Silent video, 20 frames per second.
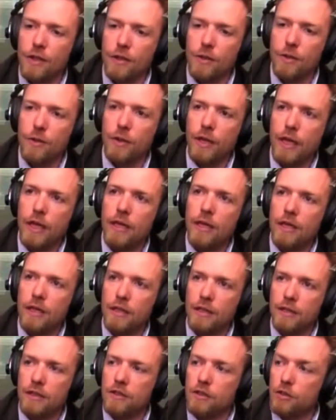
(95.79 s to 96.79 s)
who then
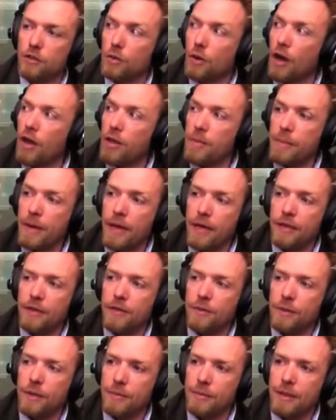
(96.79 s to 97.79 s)
uh, draw the pet in
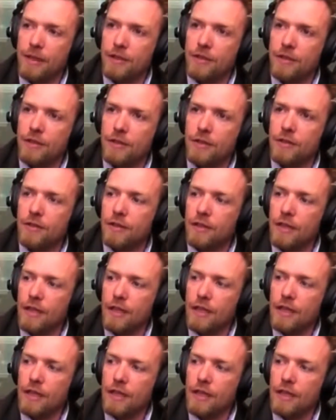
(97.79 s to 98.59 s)
three dimensions.